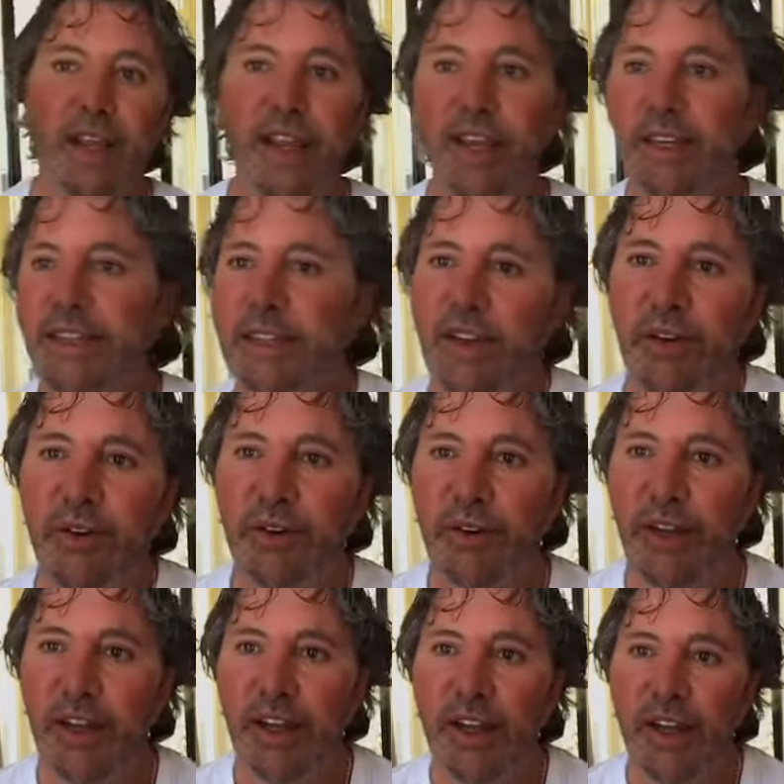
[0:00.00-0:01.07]
And so
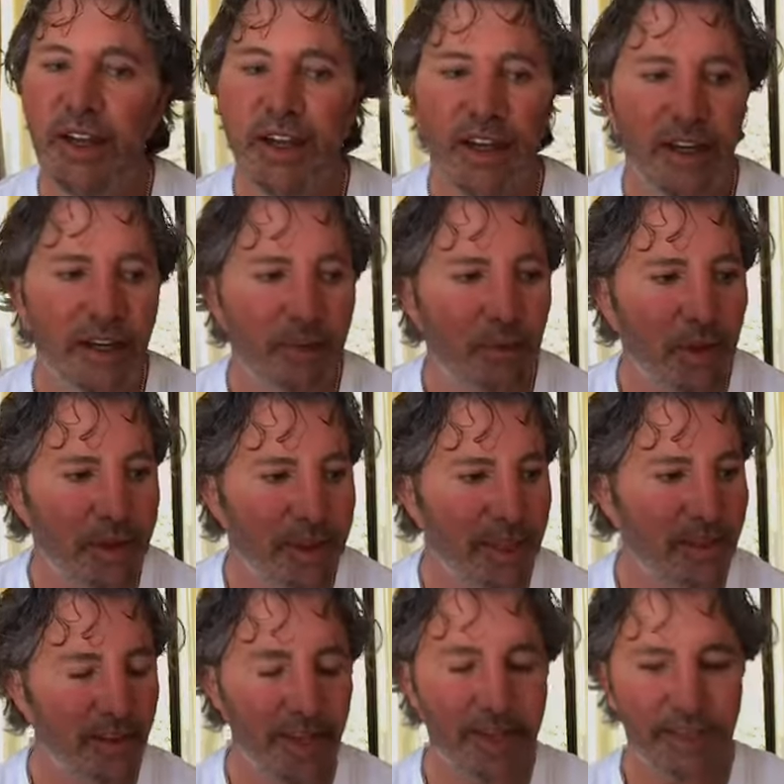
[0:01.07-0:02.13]
one
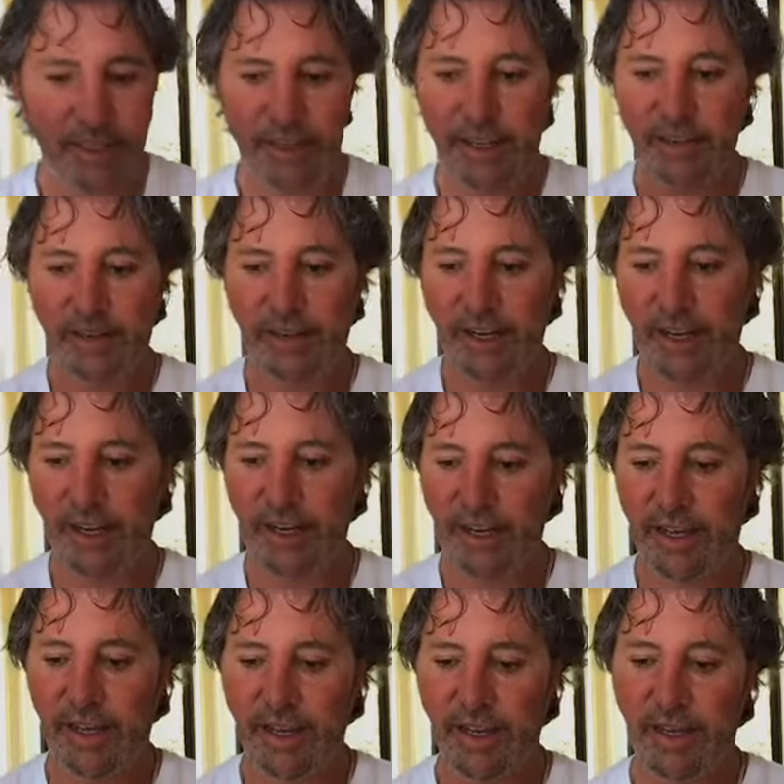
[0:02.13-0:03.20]
thing led to another, and
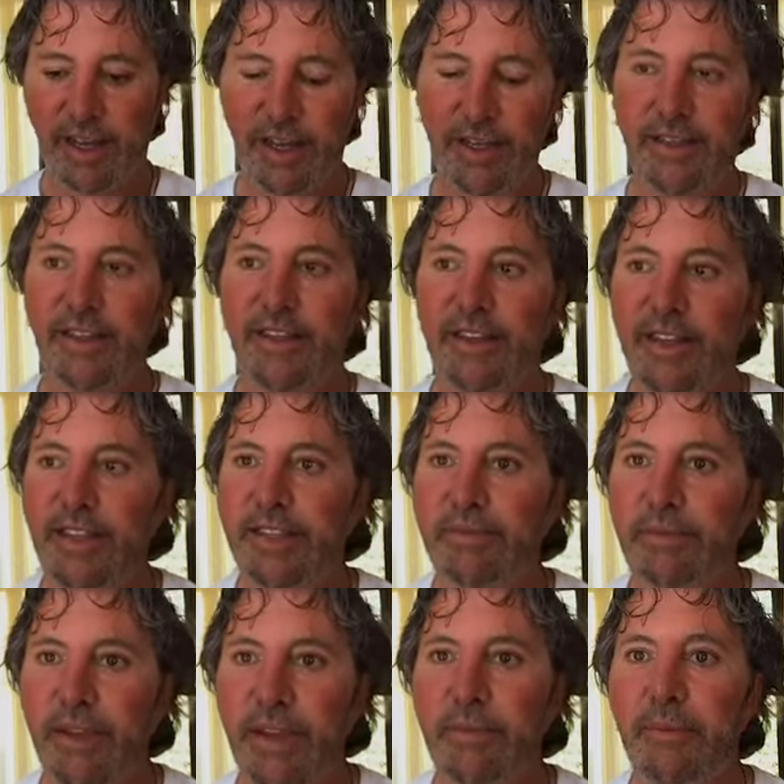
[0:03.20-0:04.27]
I did this
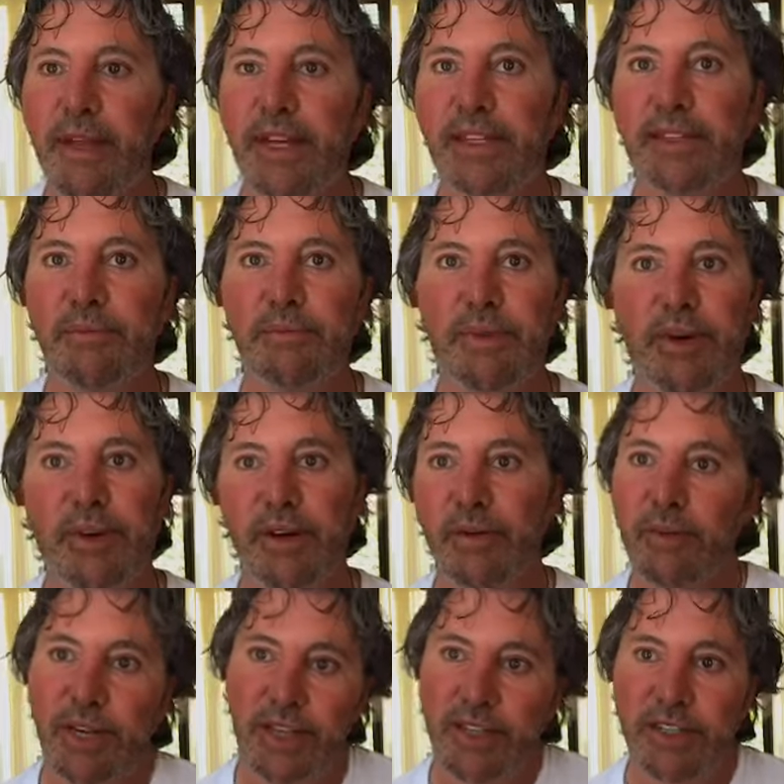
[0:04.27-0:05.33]
plant medicine
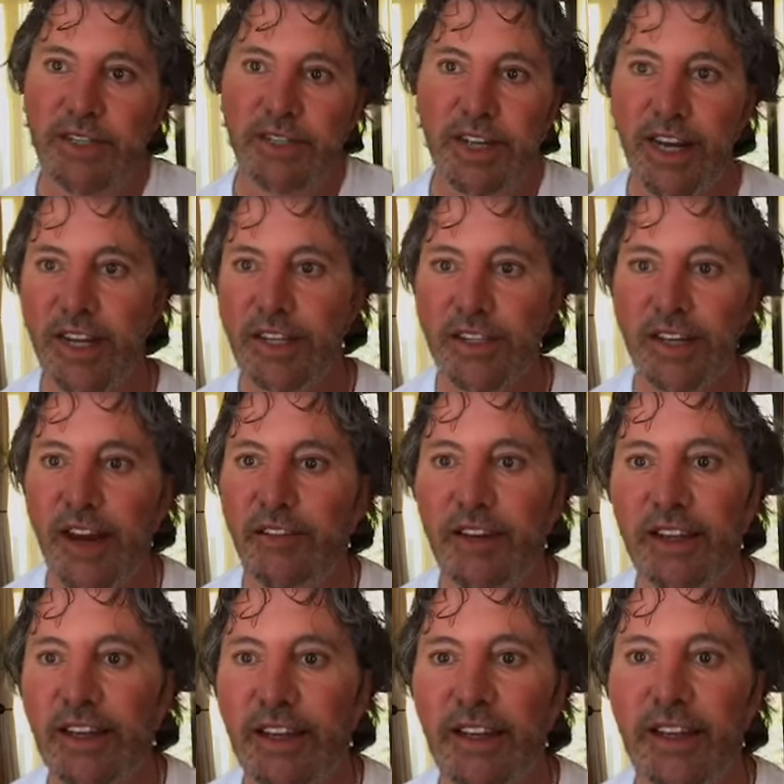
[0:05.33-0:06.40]
program, and it just changed
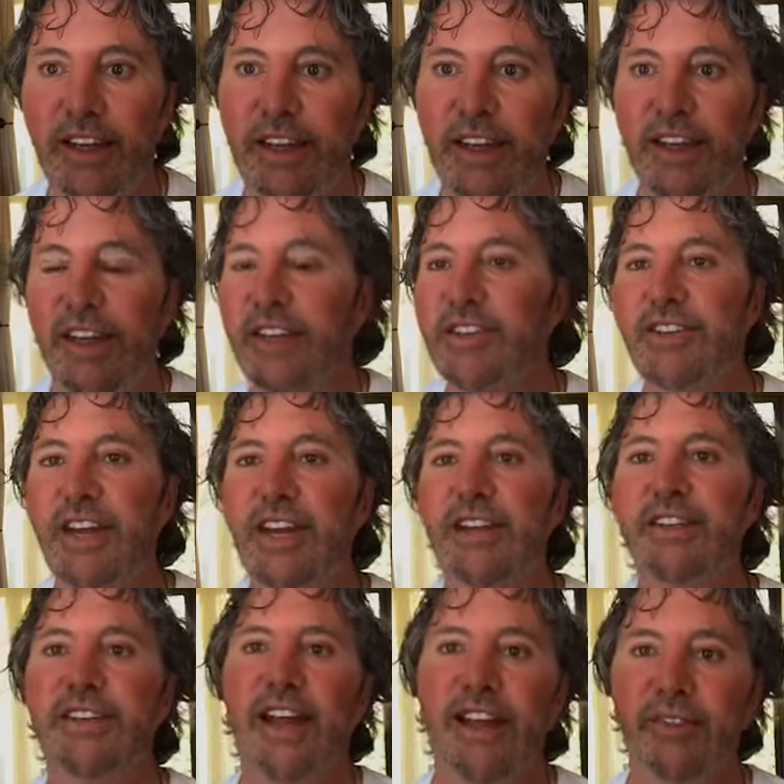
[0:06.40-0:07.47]
everything. It
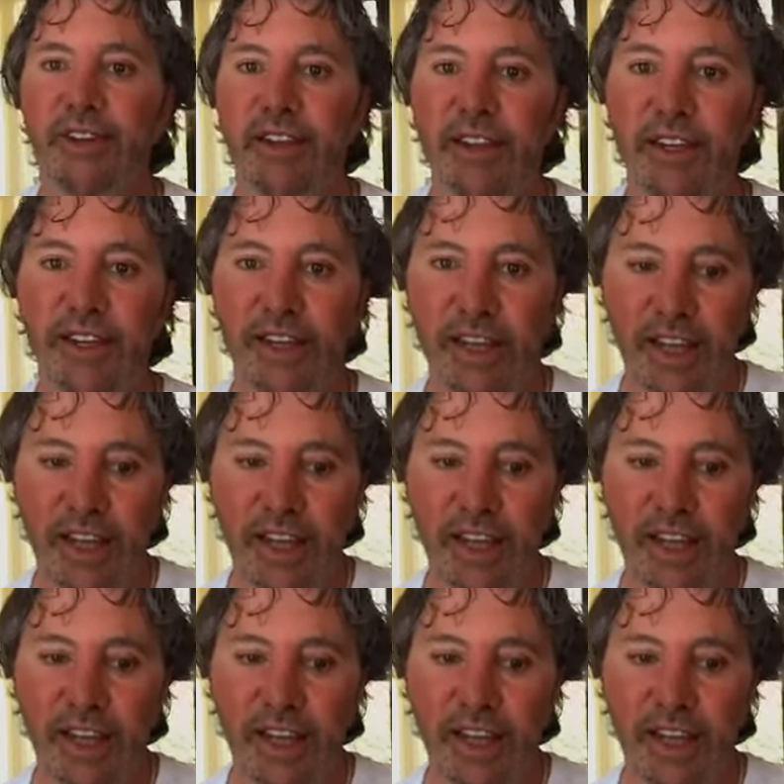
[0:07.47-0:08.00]
changed everything.